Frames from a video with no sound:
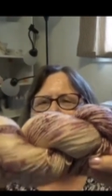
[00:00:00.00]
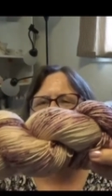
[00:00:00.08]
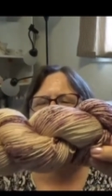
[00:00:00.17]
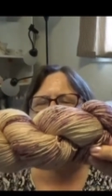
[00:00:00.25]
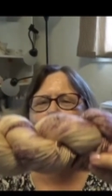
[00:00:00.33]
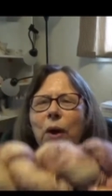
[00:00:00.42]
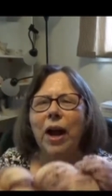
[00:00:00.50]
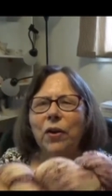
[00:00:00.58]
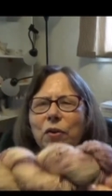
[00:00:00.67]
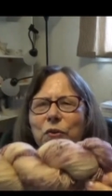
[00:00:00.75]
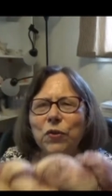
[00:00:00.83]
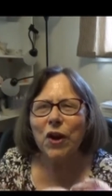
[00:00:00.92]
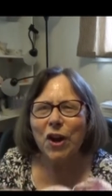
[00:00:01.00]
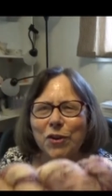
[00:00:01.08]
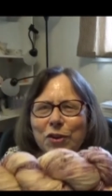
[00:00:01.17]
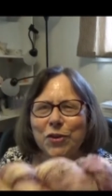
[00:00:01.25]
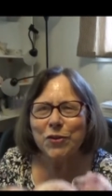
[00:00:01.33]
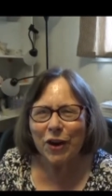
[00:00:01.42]
went around and around
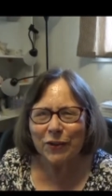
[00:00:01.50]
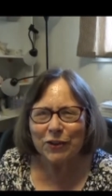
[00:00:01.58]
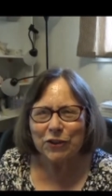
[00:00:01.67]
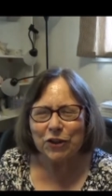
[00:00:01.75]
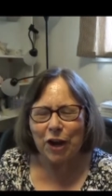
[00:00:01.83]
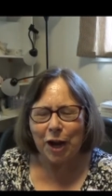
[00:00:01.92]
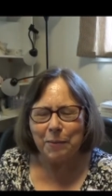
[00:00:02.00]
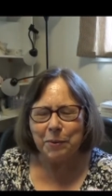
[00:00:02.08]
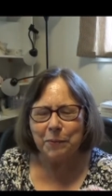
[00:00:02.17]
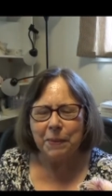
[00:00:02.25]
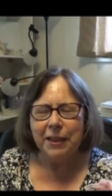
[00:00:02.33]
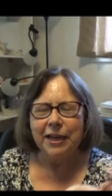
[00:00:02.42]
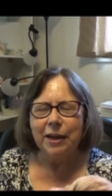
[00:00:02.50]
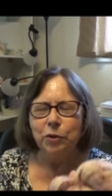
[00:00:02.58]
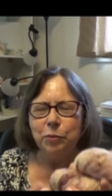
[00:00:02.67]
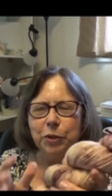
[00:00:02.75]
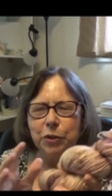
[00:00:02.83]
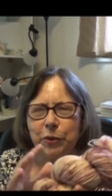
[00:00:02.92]
and around the shop and I
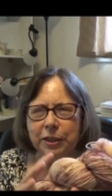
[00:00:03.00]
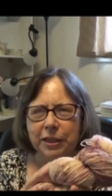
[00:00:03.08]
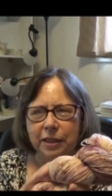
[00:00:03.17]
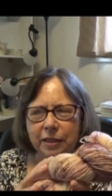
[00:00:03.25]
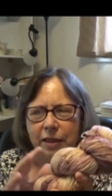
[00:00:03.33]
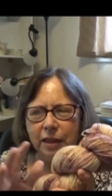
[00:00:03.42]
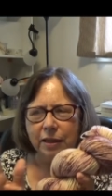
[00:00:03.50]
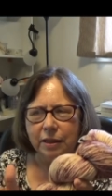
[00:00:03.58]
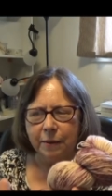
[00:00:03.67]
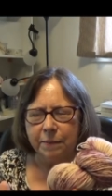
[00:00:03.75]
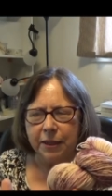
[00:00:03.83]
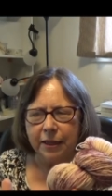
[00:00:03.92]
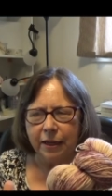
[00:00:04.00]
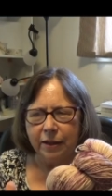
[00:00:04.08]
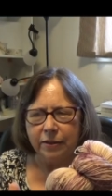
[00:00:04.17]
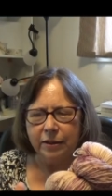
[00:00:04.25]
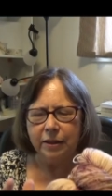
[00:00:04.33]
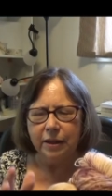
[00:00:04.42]
was between this and something
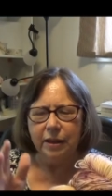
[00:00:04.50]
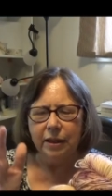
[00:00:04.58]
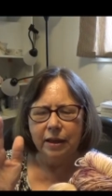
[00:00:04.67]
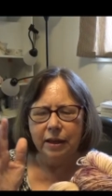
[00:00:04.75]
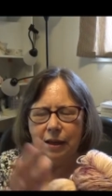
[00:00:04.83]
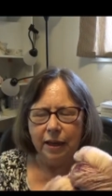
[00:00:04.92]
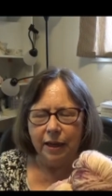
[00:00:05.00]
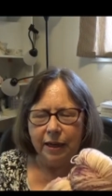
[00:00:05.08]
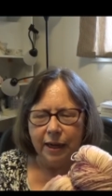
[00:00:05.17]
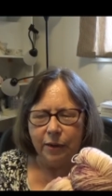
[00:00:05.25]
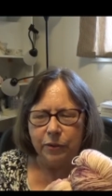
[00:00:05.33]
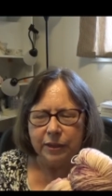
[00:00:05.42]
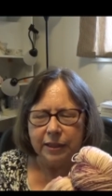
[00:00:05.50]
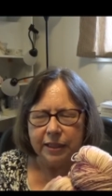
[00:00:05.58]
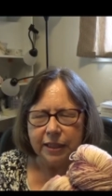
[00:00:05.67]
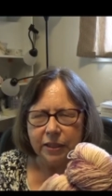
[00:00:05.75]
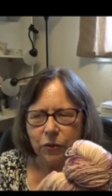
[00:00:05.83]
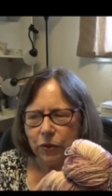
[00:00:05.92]
else and I was
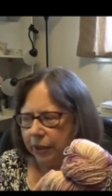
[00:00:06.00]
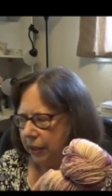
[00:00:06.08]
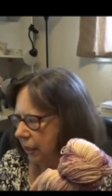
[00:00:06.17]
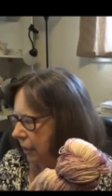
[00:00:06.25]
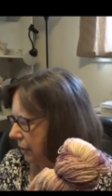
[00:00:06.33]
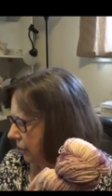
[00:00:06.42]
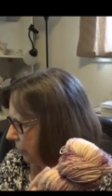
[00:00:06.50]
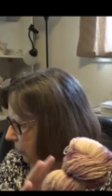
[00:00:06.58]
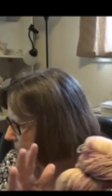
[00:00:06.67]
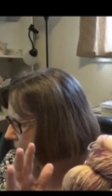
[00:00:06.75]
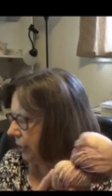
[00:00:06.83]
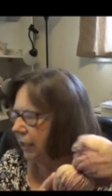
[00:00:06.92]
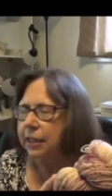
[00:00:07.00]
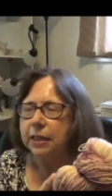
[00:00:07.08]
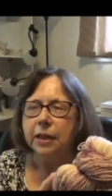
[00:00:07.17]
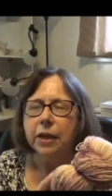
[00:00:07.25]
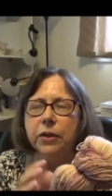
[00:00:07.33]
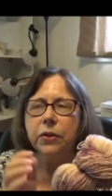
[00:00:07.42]
leaning towards this. Kristy,
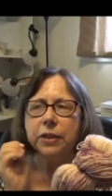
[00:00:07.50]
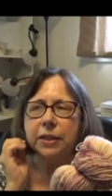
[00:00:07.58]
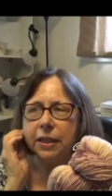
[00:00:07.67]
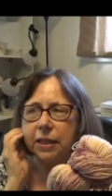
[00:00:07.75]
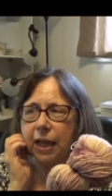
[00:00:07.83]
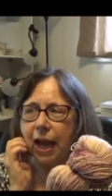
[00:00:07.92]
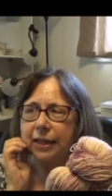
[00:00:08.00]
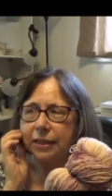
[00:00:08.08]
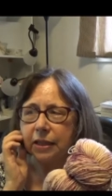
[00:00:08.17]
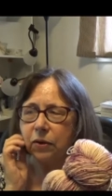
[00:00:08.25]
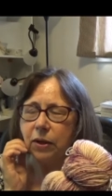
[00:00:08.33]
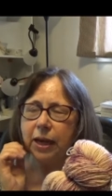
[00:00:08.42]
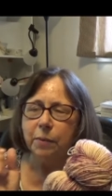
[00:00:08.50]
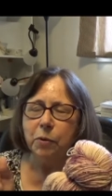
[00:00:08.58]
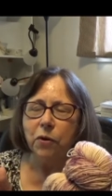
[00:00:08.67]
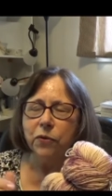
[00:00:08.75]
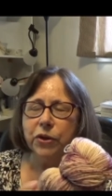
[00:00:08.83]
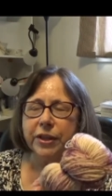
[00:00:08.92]
Kristy Glass came
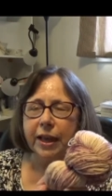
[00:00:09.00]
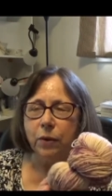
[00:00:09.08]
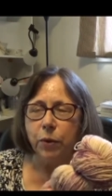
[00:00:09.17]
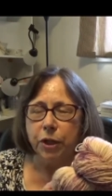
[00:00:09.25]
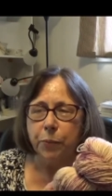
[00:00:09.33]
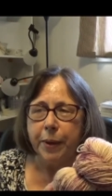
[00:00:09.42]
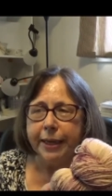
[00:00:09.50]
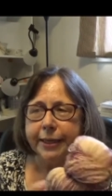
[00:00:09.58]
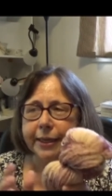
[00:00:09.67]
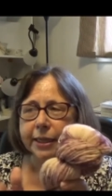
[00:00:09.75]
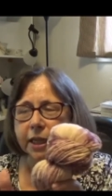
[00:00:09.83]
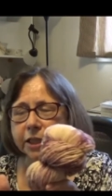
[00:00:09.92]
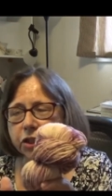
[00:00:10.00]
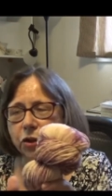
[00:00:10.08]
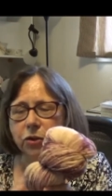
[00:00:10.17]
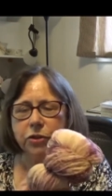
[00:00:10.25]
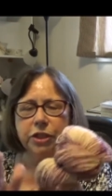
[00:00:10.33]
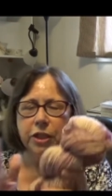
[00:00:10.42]
over and said, what are you making? And I showed
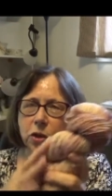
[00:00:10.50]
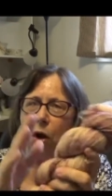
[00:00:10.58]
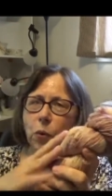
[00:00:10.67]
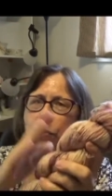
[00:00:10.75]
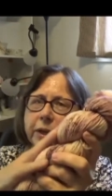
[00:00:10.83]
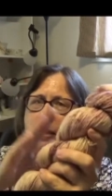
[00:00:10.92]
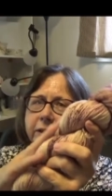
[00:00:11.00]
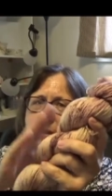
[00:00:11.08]
her and she said, oh, this,